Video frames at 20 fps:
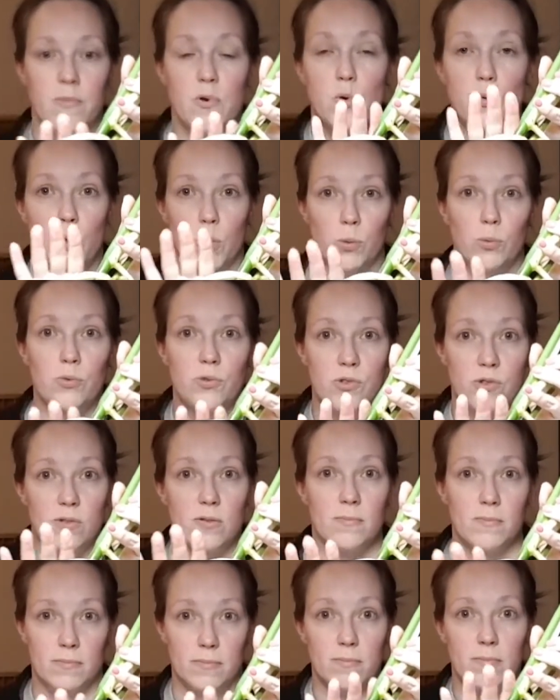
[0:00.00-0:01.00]

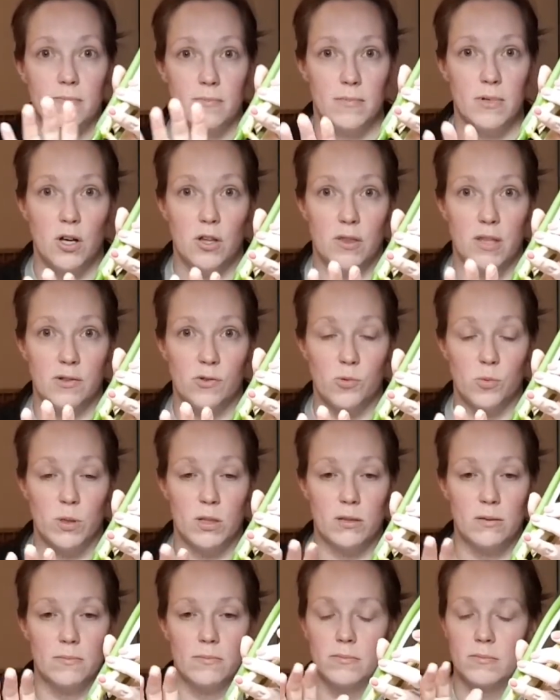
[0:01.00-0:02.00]
roots on this
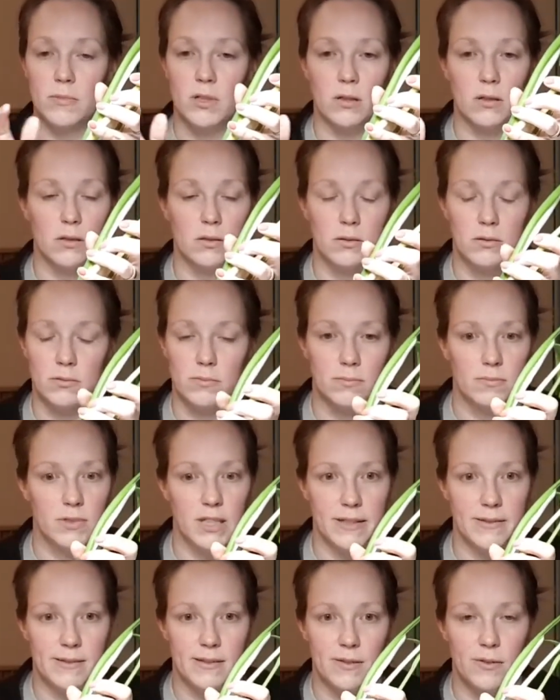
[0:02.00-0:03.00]
one? Oh
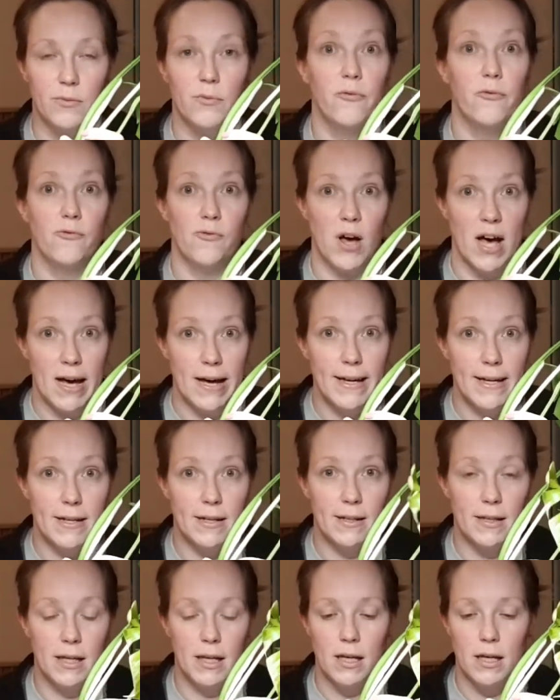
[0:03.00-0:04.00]
yes,
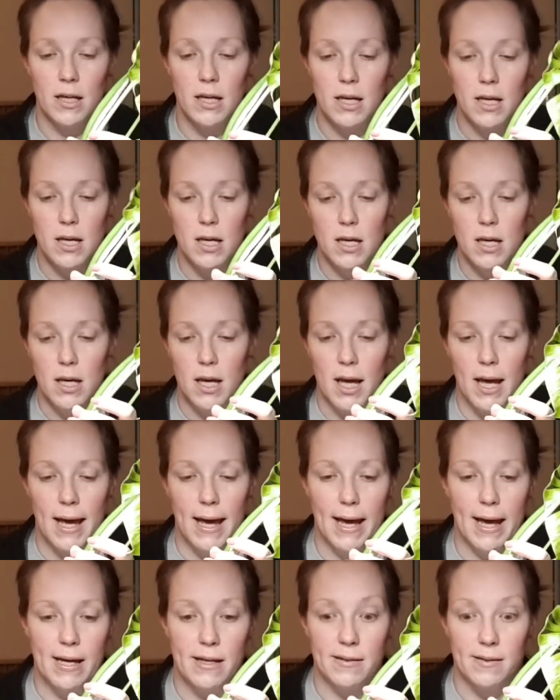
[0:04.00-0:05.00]
finally.
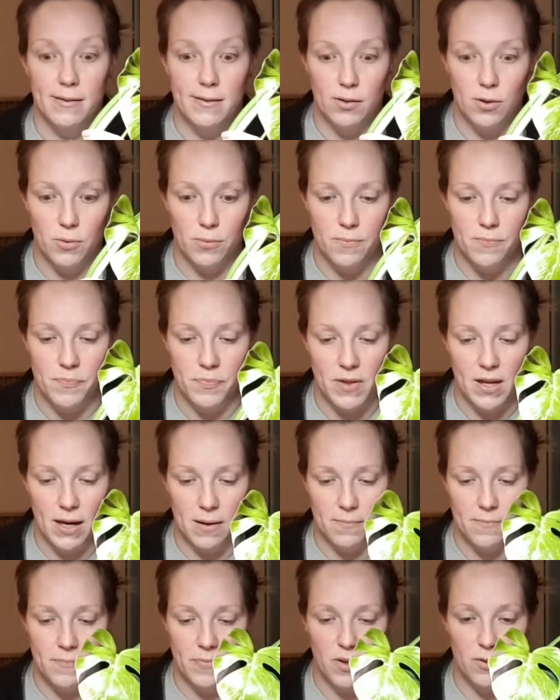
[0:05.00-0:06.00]
And so
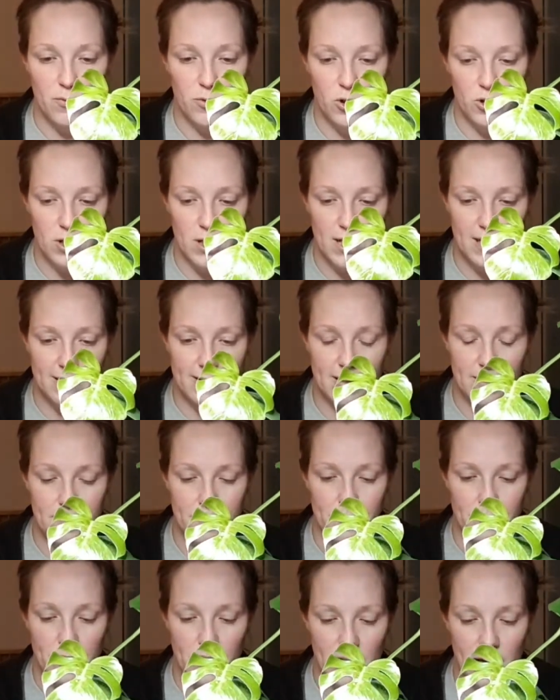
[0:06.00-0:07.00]
yeah,
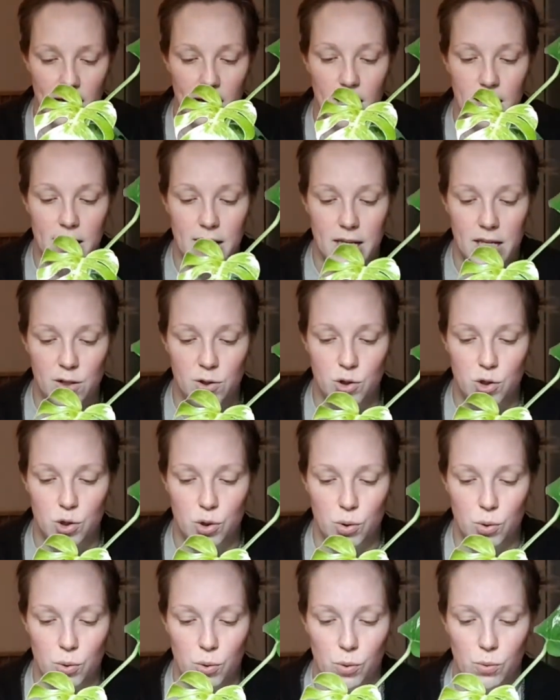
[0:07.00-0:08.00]
fertilizing. Yeah, I need
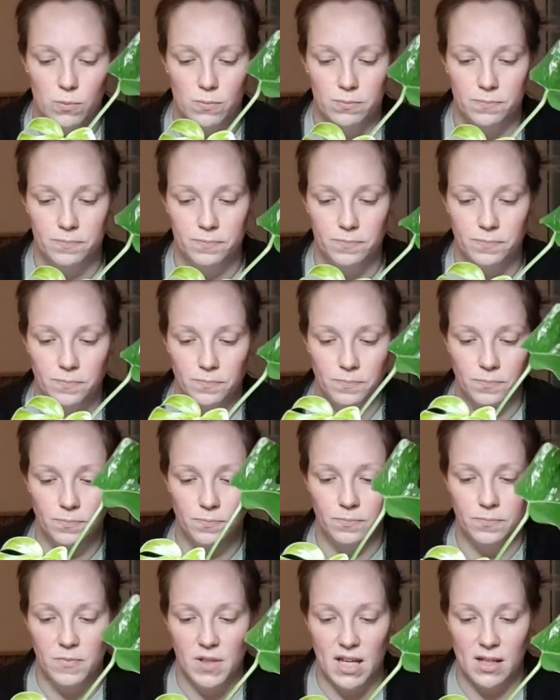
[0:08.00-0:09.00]
to
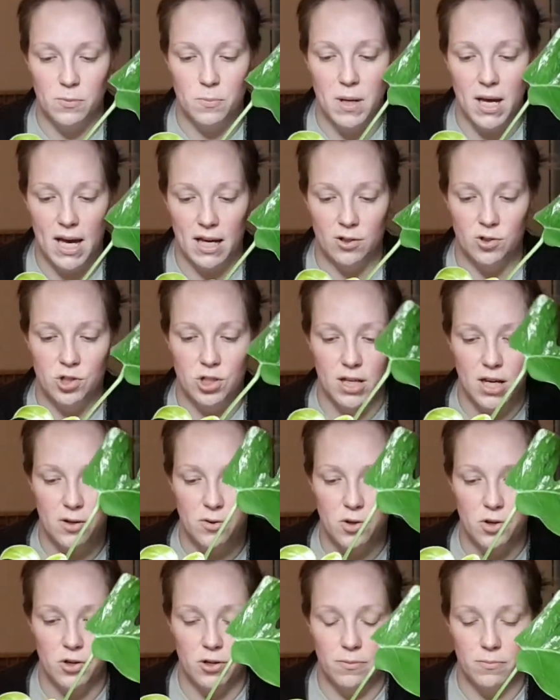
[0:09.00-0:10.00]
get my act
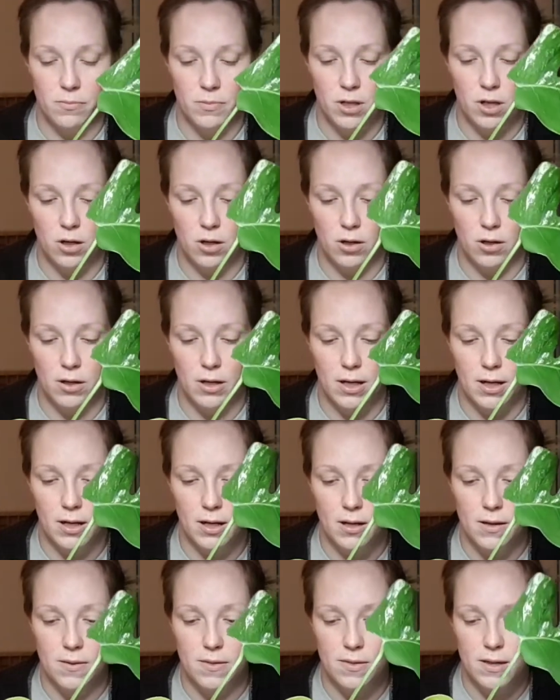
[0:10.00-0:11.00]
together on
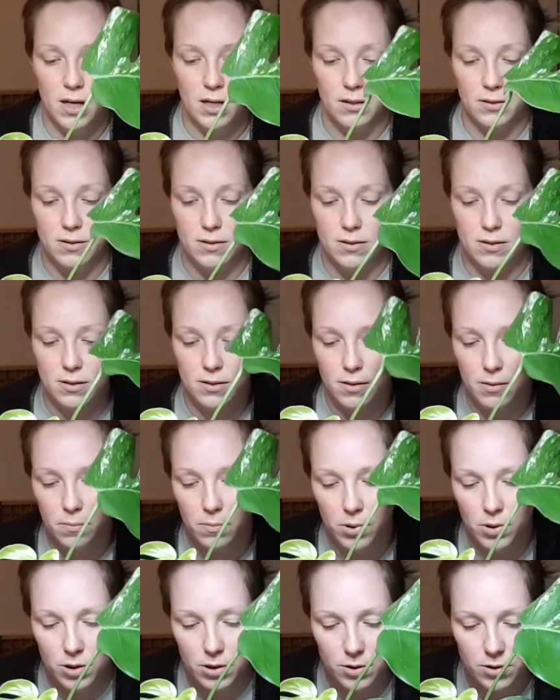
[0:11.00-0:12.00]
that
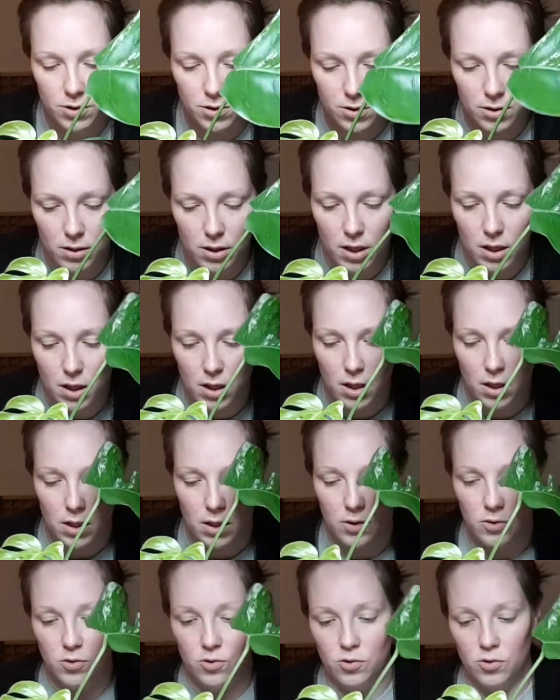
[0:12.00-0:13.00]
part.
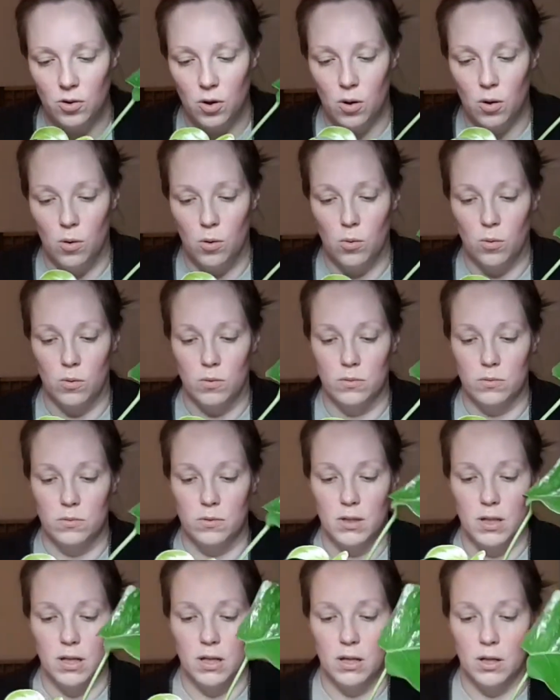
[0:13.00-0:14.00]
So
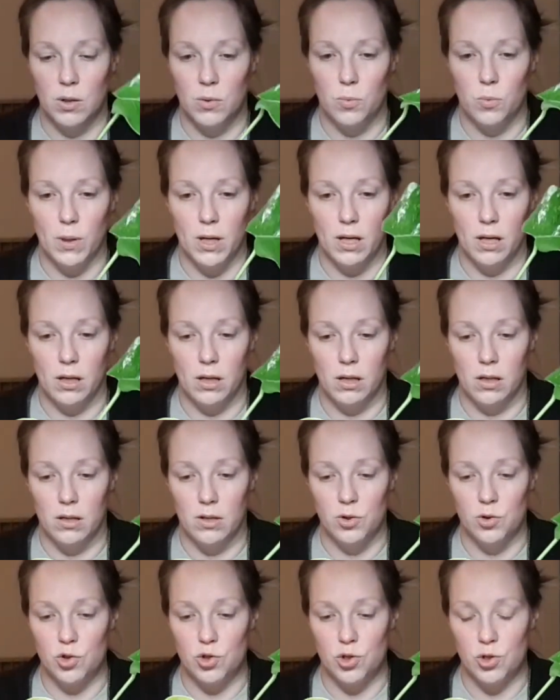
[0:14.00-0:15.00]
I
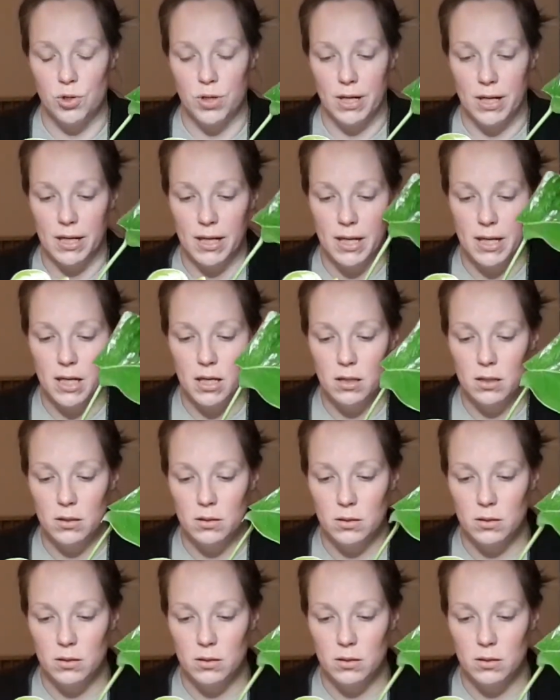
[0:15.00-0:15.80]
will try